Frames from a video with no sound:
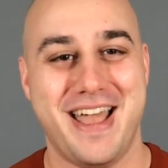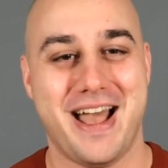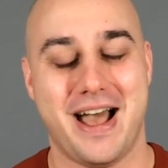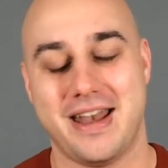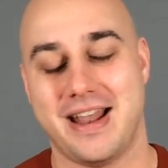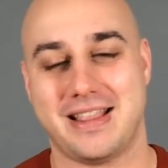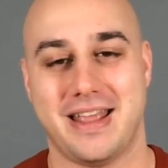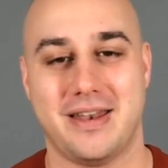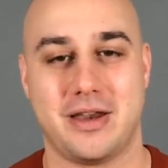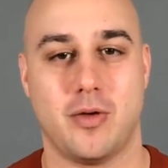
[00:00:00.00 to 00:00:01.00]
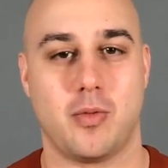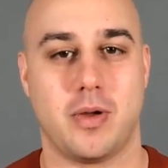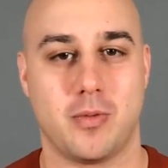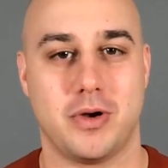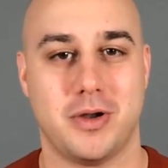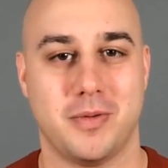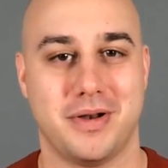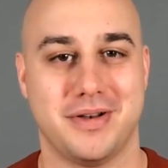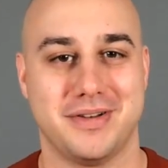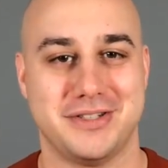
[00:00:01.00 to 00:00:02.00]
not that we're
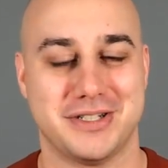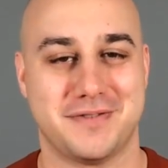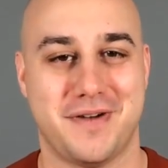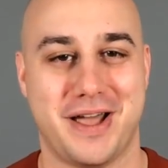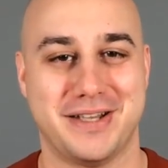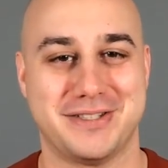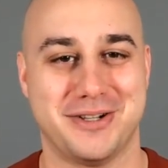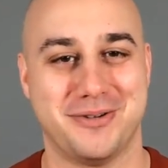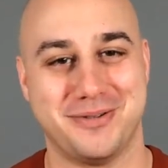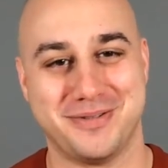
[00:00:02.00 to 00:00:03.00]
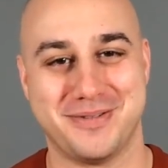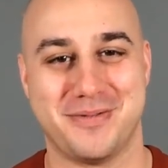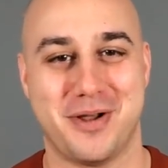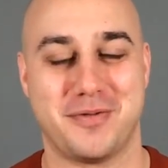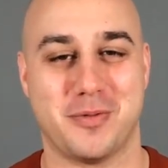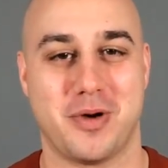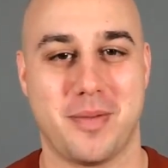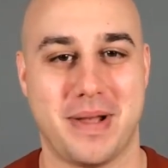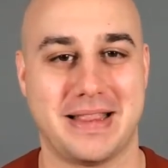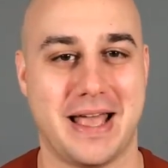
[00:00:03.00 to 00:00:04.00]
doing just fine, so we don't have to worry
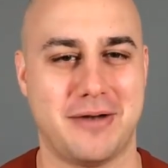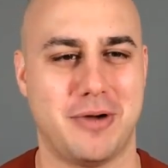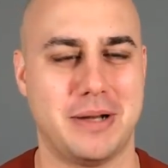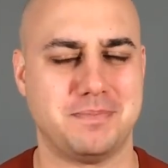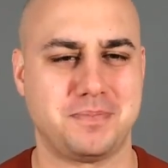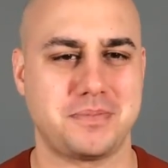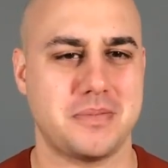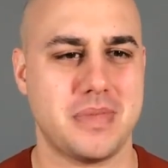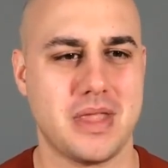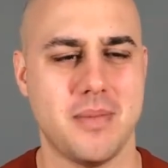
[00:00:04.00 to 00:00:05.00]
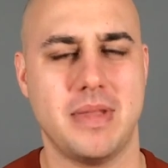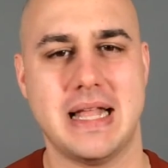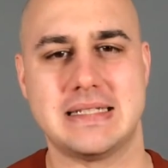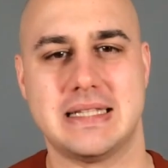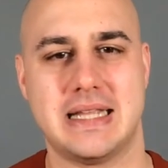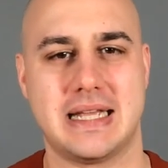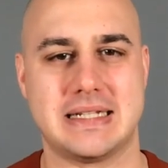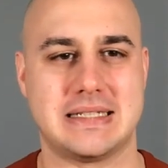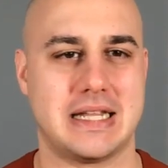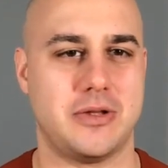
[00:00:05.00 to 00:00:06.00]
about that, right? Well, that's the thing.
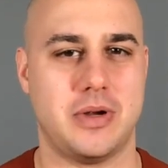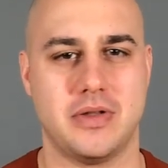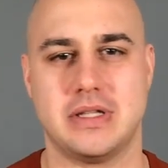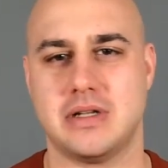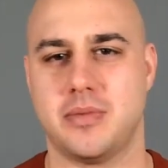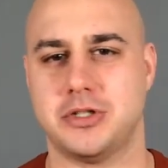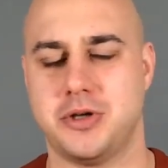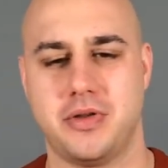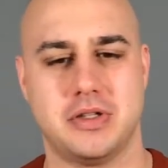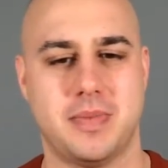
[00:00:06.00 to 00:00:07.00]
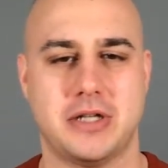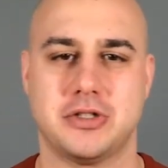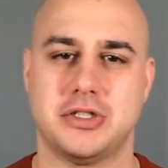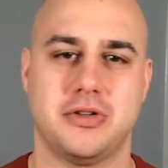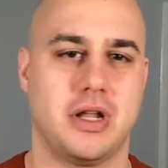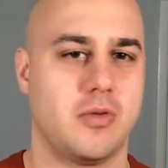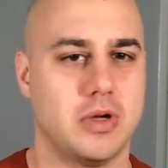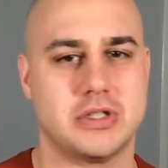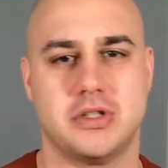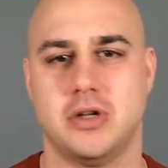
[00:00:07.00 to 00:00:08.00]
It's like you hear these numbers and you hear these metrics, and you're like,
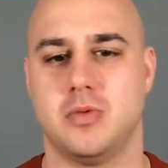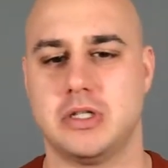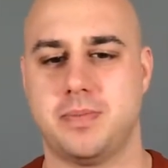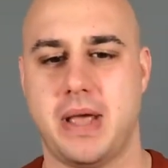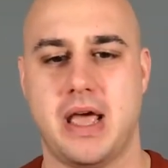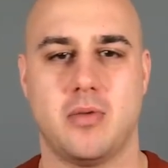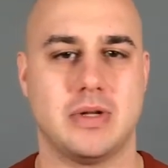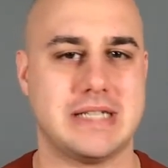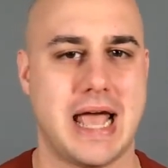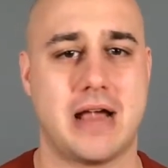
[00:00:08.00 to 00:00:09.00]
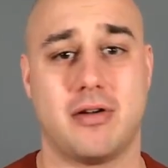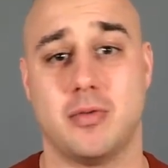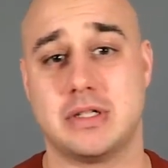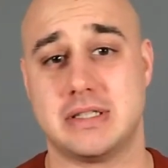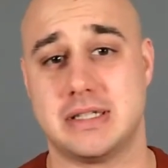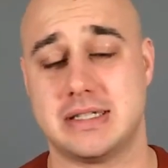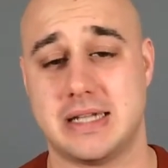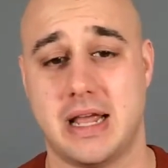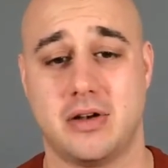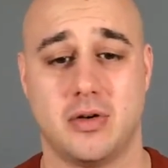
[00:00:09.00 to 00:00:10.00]
"What's good? What's bad? What's accurate? What's the
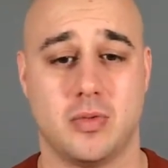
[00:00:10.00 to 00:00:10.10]
standard?